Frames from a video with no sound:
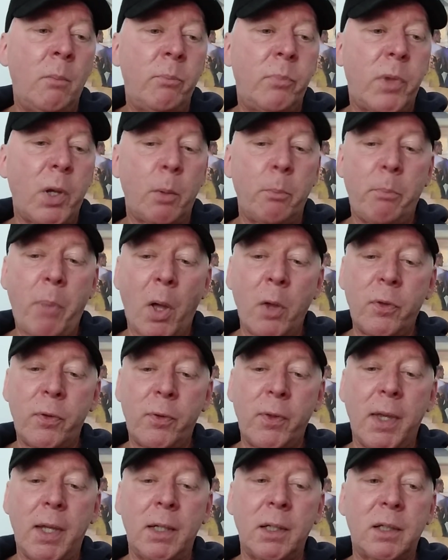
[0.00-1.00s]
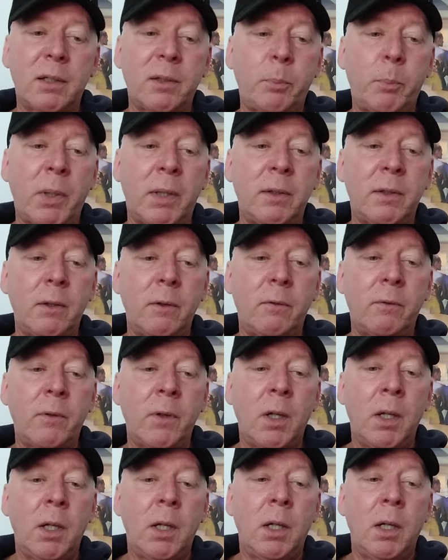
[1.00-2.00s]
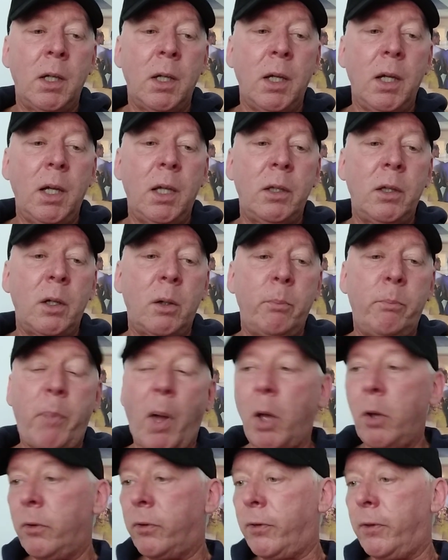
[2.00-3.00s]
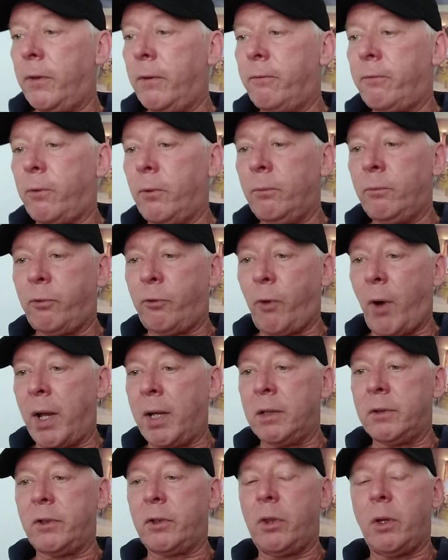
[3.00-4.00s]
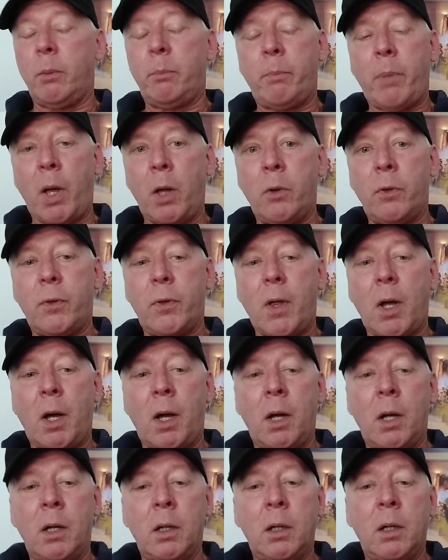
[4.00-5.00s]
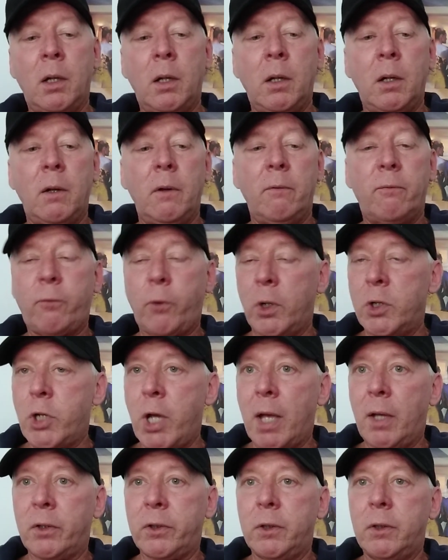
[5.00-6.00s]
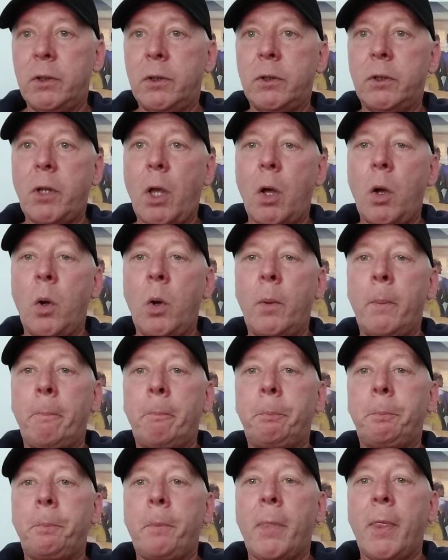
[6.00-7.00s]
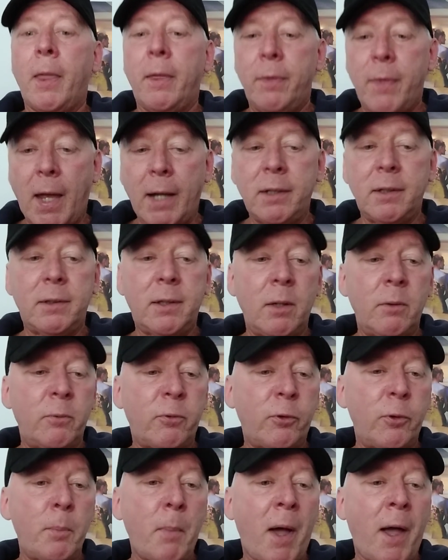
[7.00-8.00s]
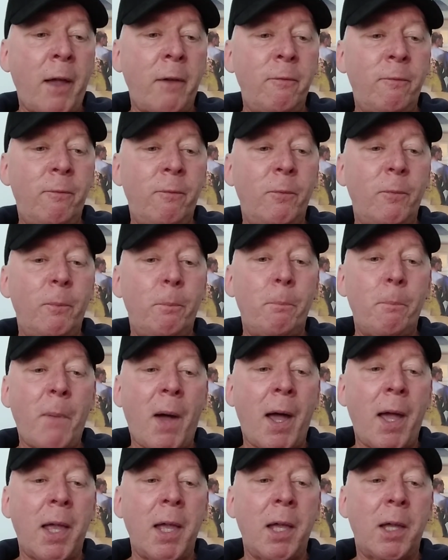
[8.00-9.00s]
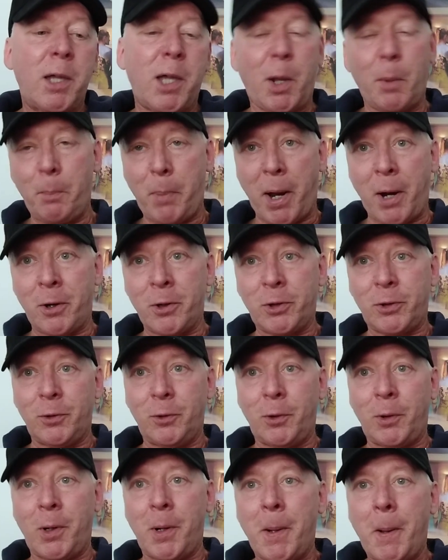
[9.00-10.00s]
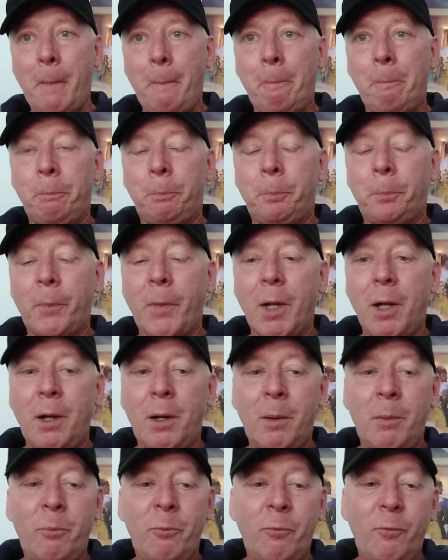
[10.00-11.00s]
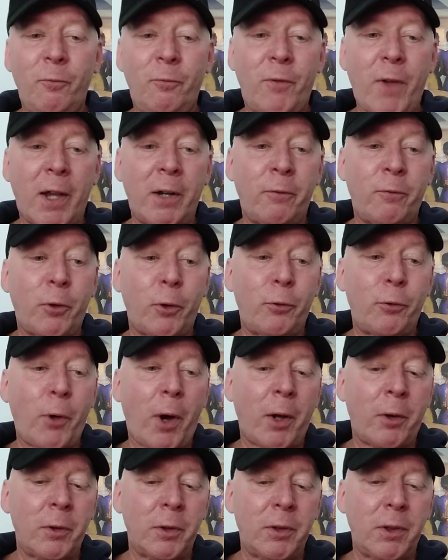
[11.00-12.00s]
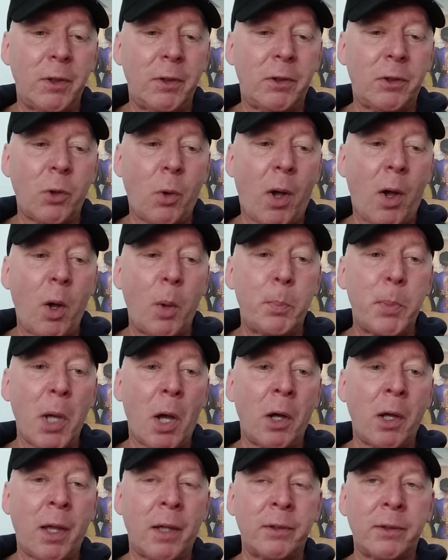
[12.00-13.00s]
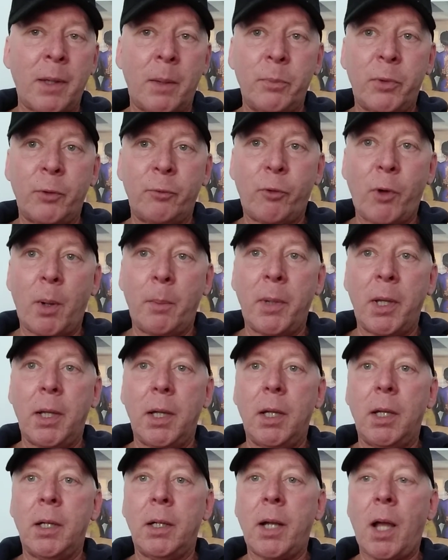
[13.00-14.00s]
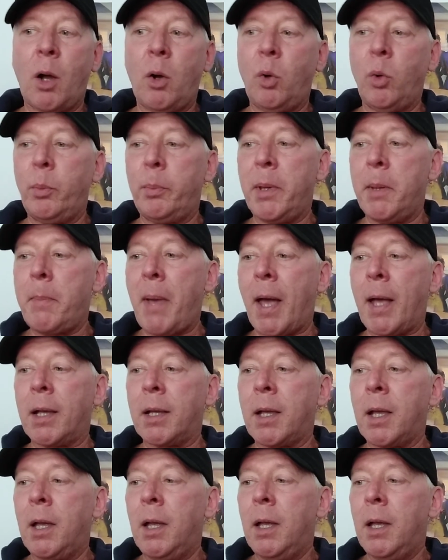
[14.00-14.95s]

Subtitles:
They're both inexpensive, and they're both from France. They're both French houses. So that is it for my comparison vetiver fragrances. So I hope y'all got something from it, and I'll be back